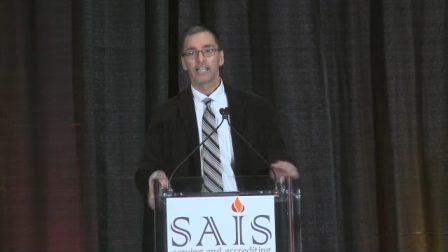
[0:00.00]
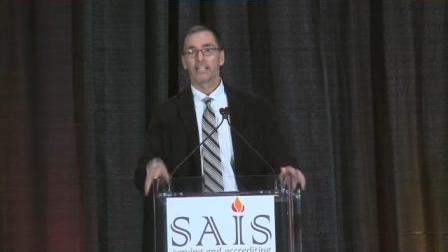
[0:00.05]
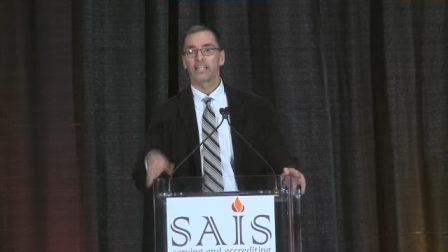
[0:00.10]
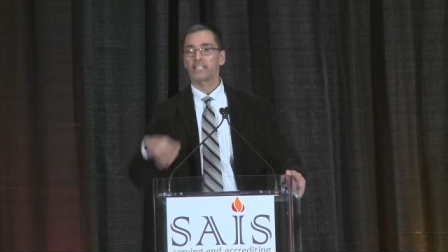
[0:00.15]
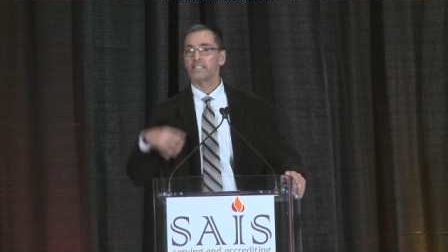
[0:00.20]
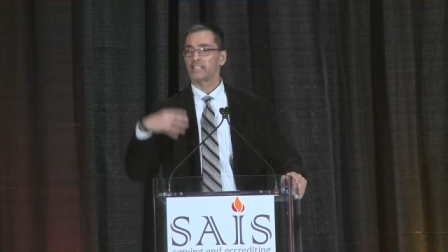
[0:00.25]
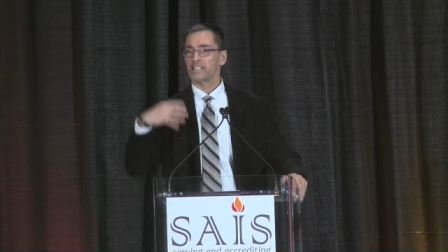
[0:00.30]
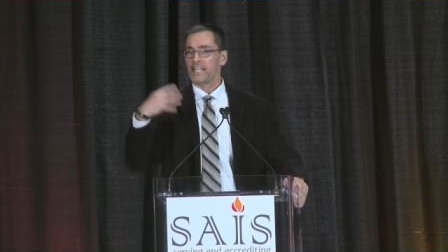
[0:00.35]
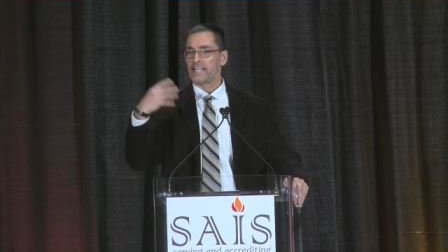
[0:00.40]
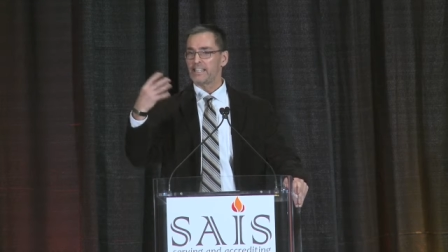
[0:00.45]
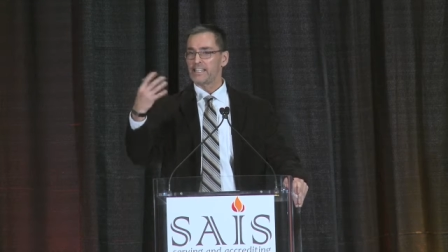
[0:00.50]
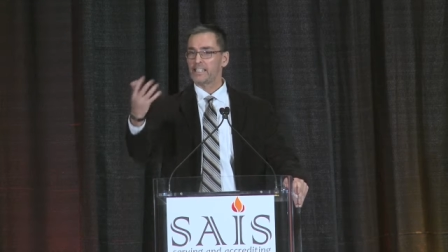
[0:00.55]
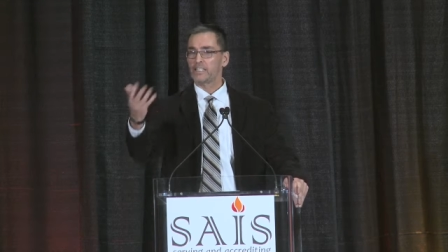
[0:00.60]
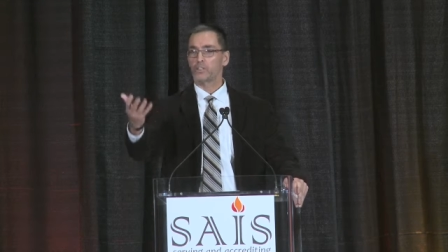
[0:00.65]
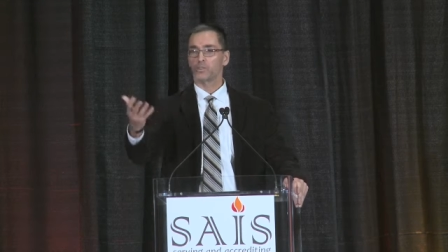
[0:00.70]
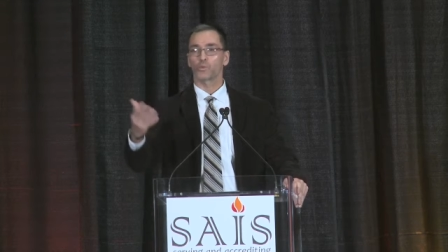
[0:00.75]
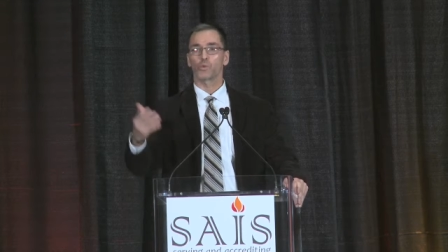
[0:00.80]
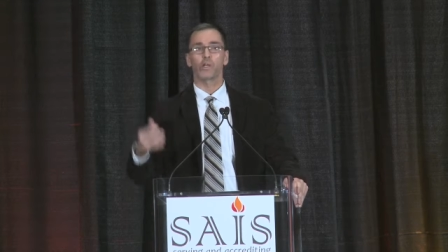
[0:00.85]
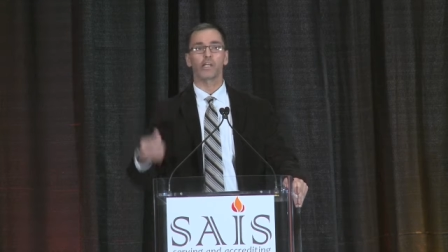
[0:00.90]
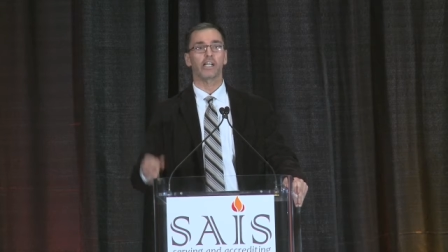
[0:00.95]

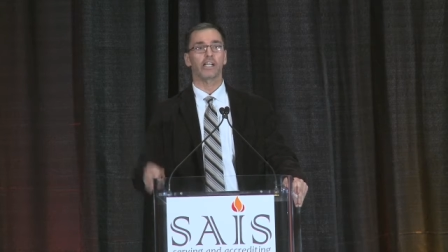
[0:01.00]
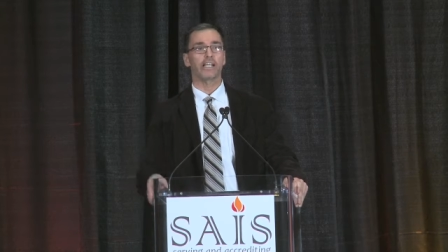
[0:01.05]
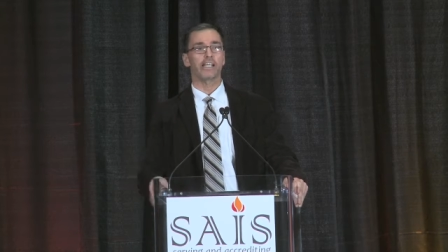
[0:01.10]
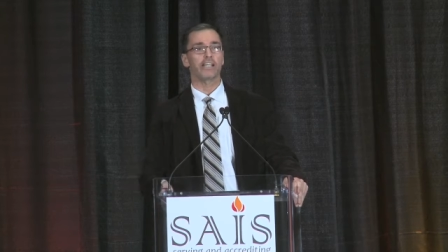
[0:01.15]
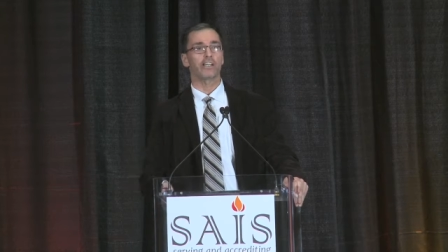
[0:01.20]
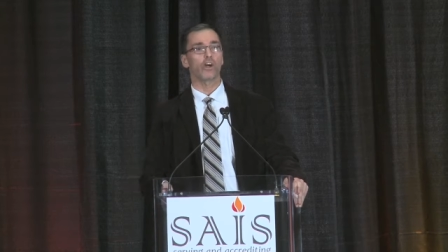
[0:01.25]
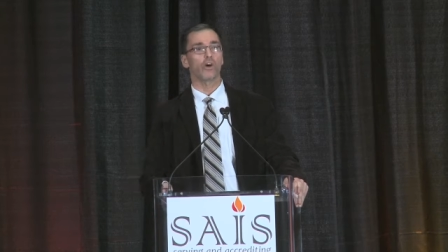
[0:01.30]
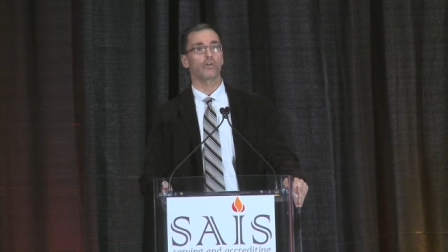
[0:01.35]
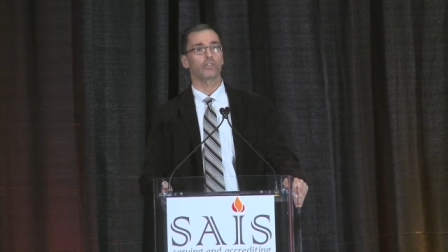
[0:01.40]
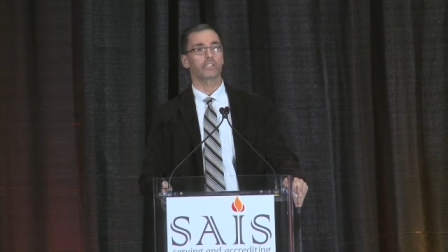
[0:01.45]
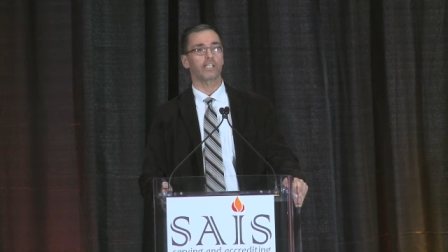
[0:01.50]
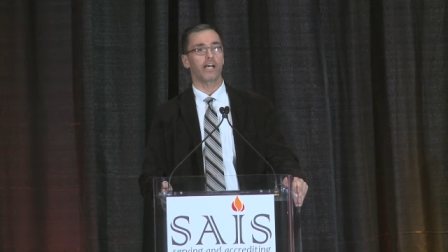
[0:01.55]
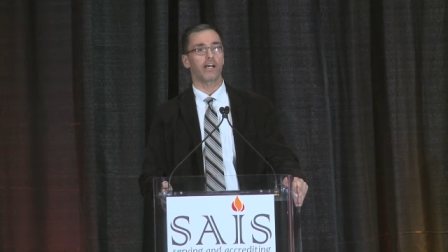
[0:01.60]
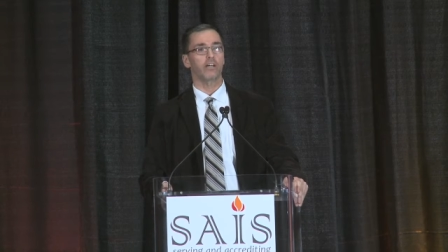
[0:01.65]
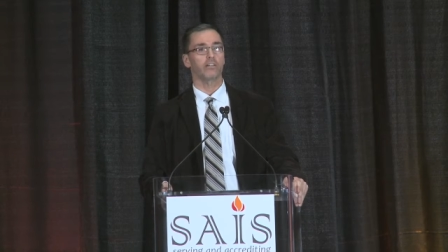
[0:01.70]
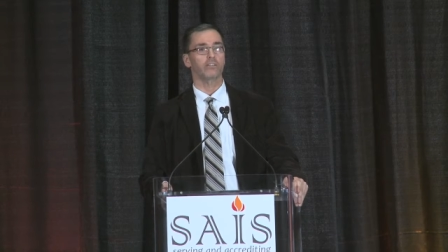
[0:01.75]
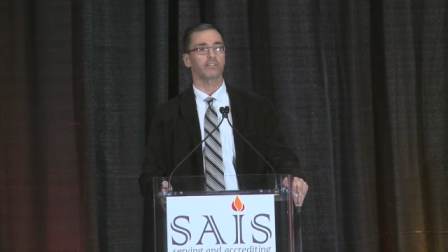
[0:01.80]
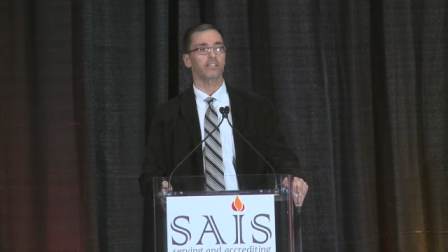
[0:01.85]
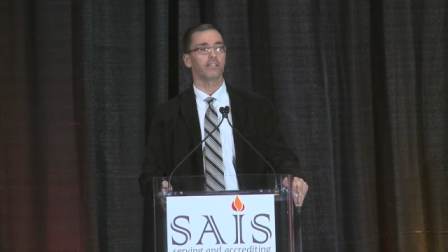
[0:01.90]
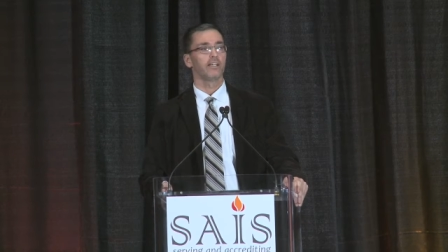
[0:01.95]
This really goes
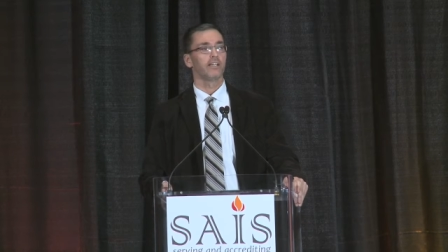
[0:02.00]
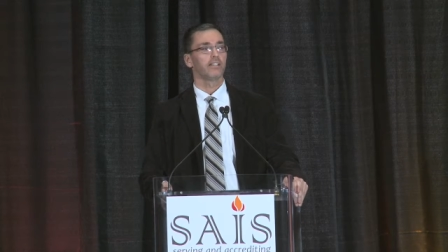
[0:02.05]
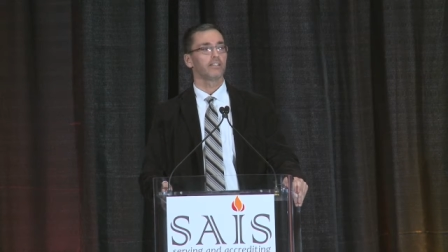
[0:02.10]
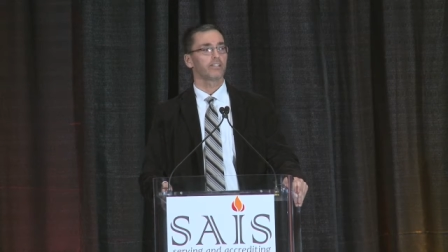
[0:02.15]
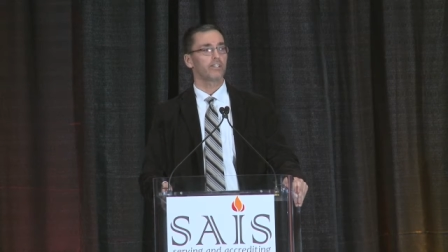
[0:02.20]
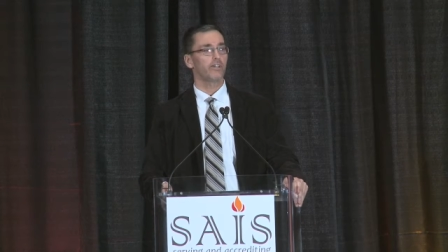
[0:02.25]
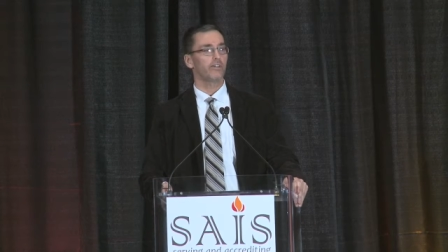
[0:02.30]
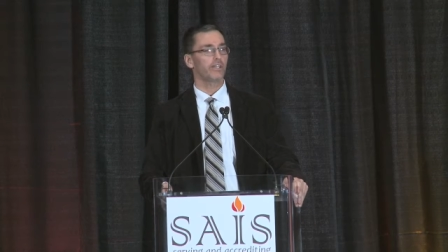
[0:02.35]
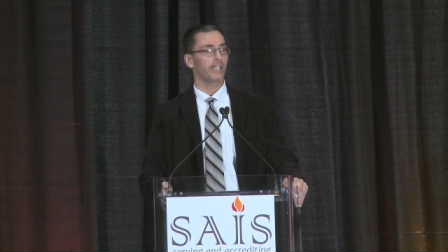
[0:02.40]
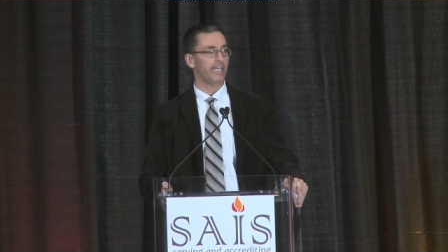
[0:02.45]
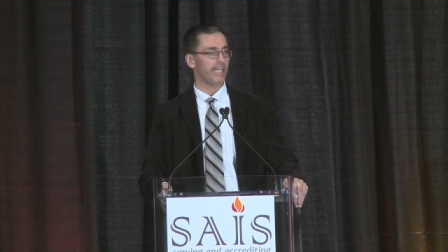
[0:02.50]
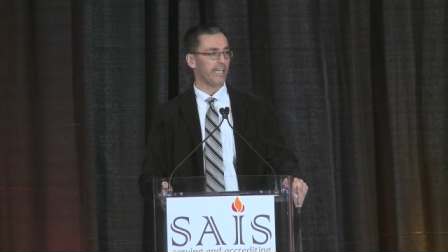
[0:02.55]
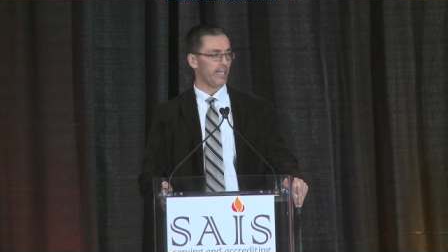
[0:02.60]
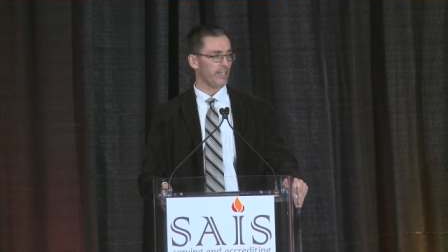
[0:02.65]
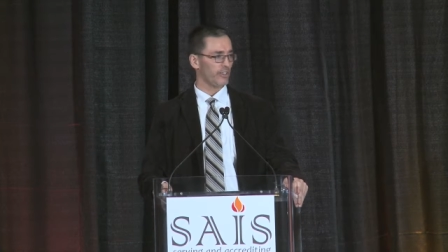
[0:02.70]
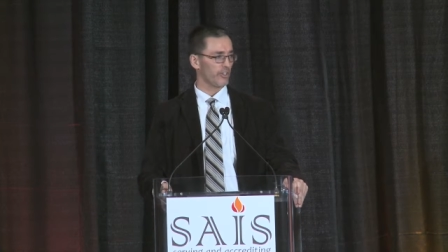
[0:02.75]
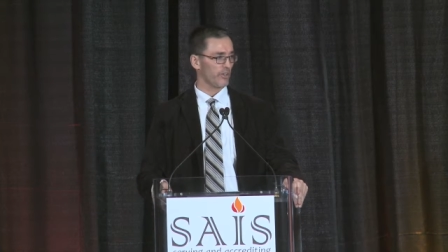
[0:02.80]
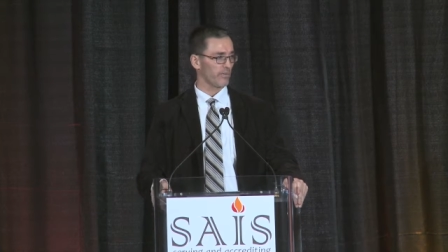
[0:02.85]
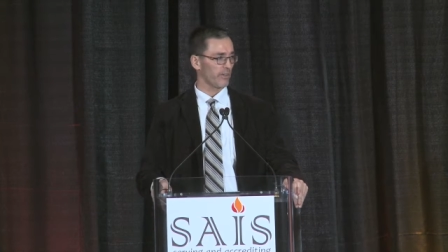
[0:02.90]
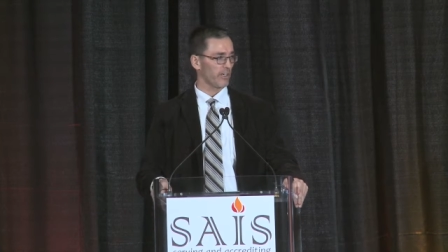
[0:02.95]
out to the
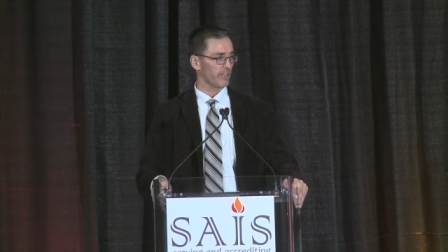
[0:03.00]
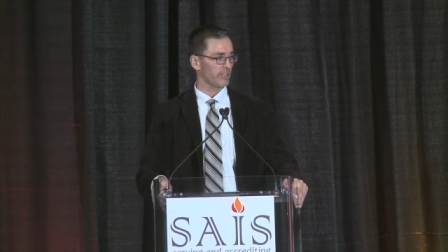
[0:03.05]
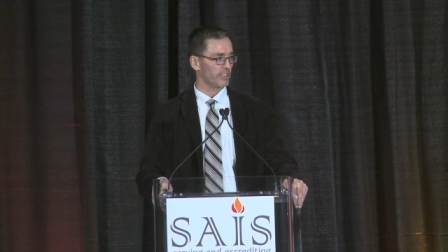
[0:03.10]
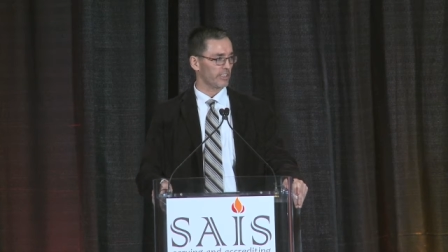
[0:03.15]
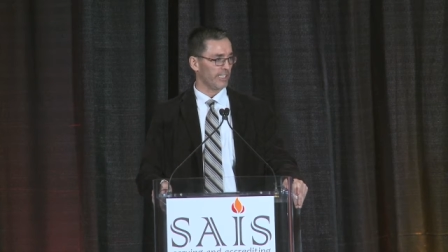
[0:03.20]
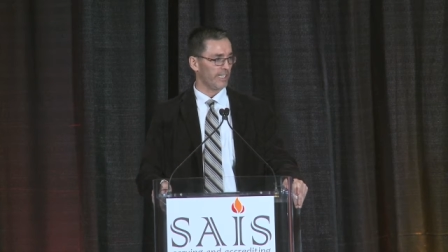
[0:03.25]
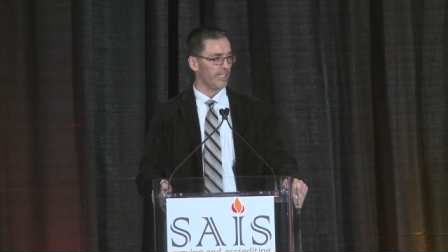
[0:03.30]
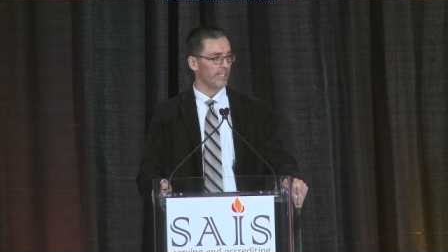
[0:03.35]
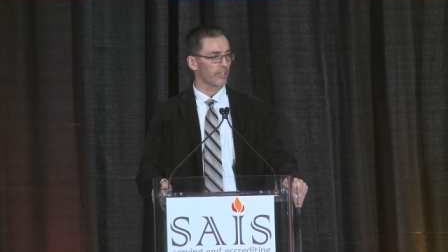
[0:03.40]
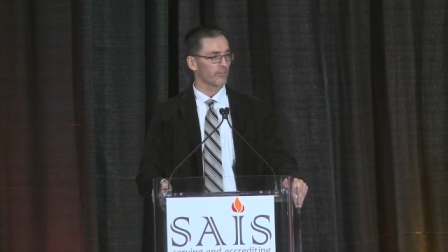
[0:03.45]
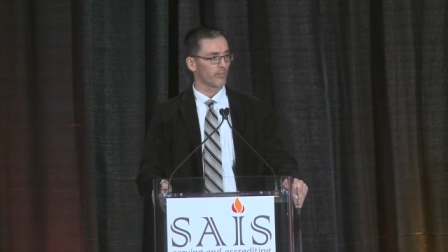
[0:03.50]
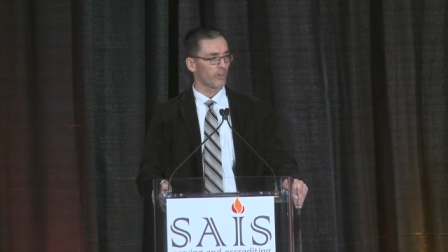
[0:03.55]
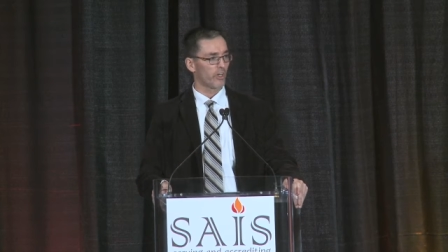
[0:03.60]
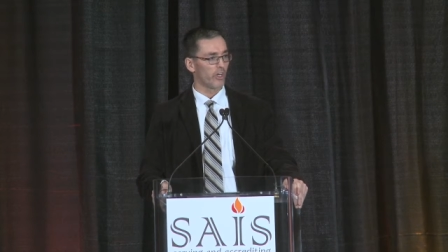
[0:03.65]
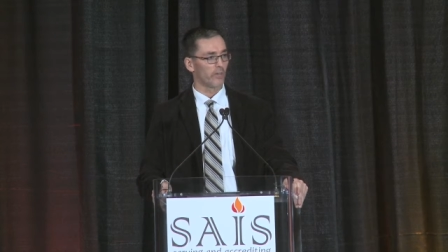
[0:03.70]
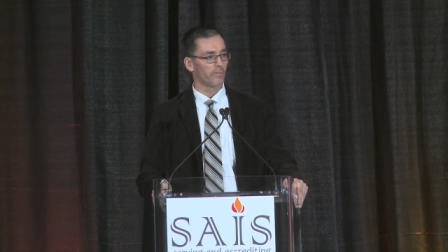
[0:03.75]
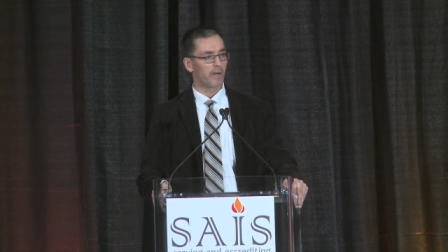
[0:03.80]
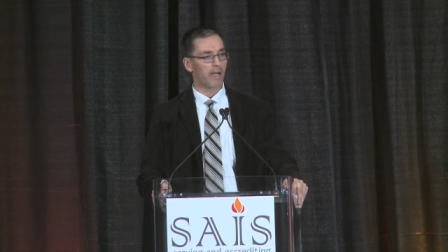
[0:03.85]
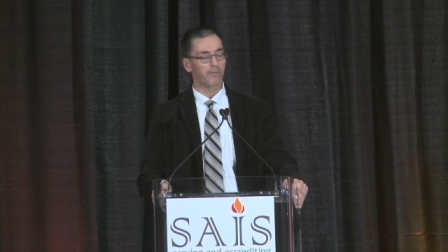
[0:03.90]
introverts in the room.